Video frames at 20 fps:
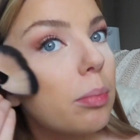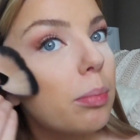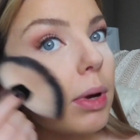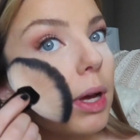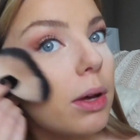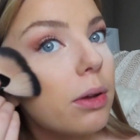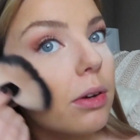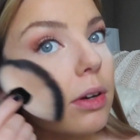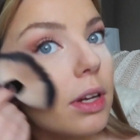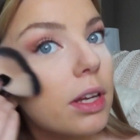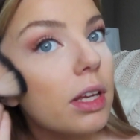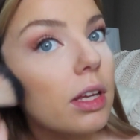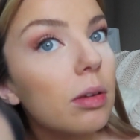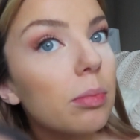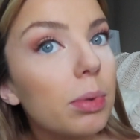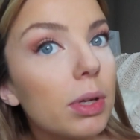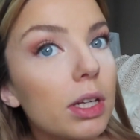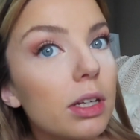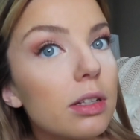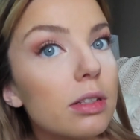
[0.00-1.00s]
powdering
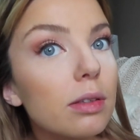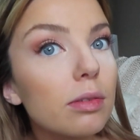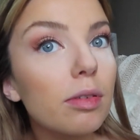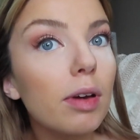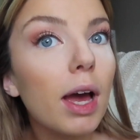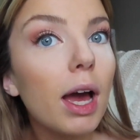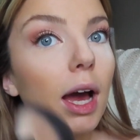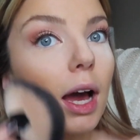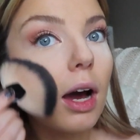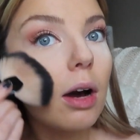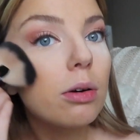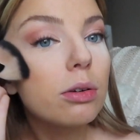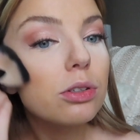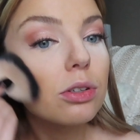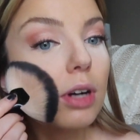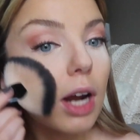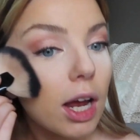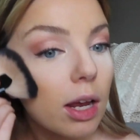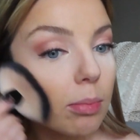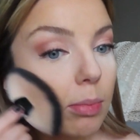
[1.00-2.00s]
it because of how
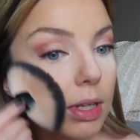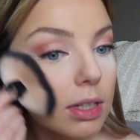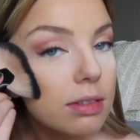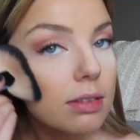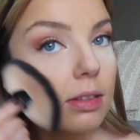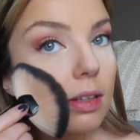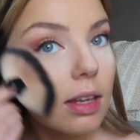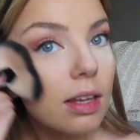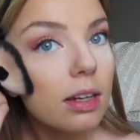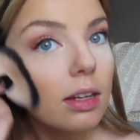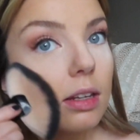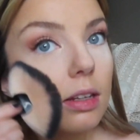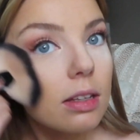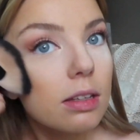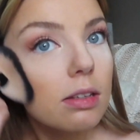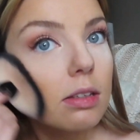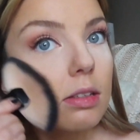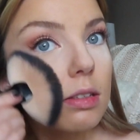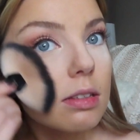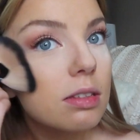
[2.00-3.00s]
dry my skin
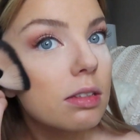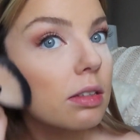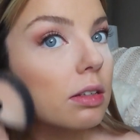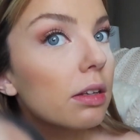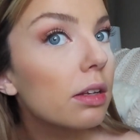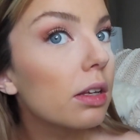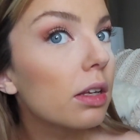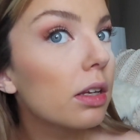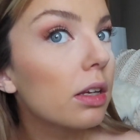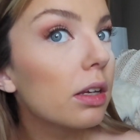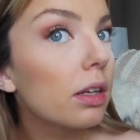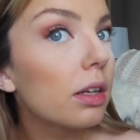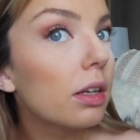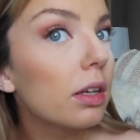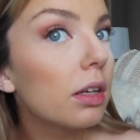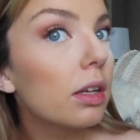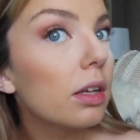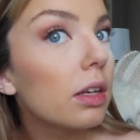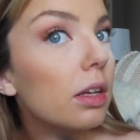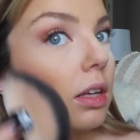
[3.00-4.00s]
is.
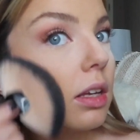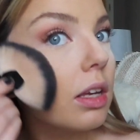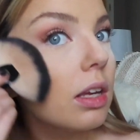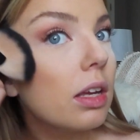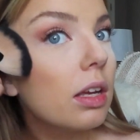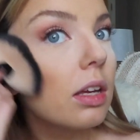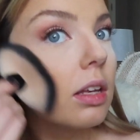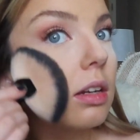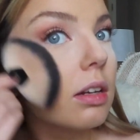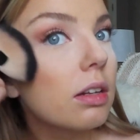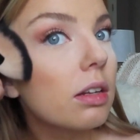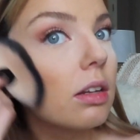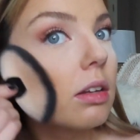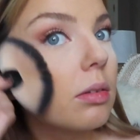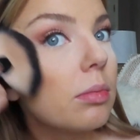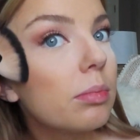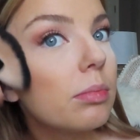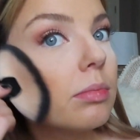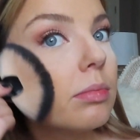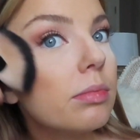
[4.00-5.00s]

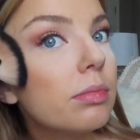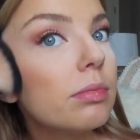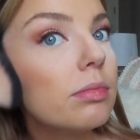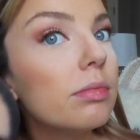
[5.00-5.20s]
And